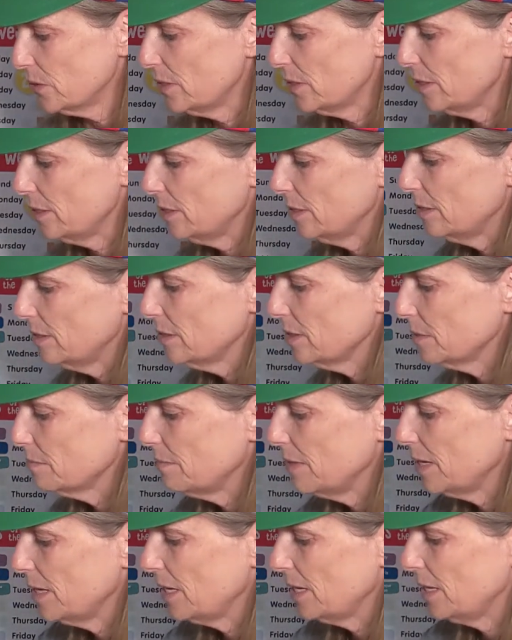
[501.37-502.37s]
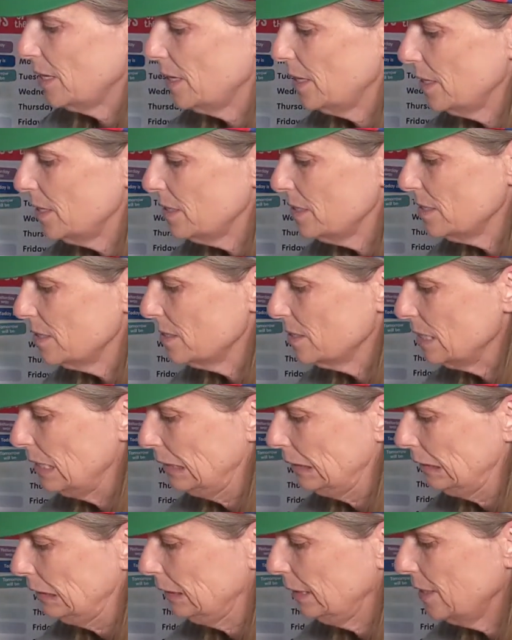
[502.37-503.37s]
is my,
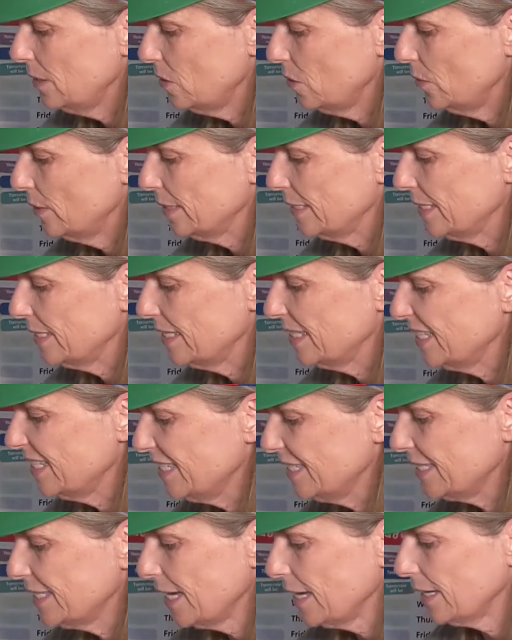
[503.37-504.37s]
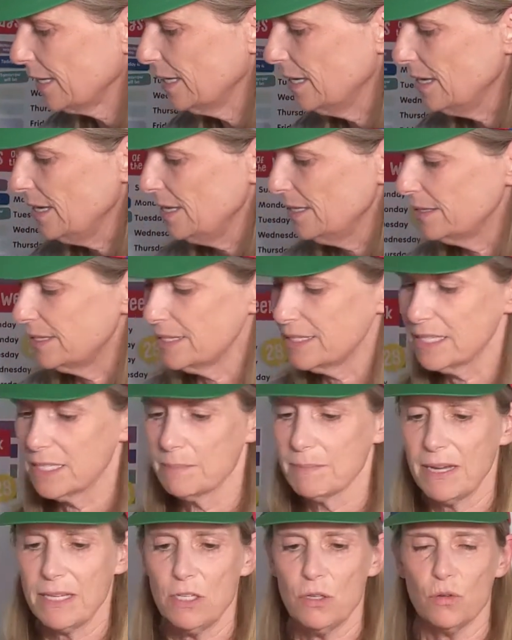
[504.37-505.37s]
uh-oh, it's stuck. This is
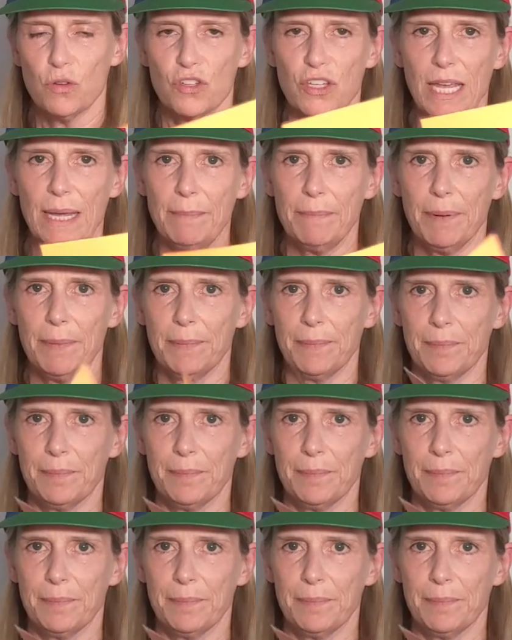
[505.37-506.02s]
my new shape.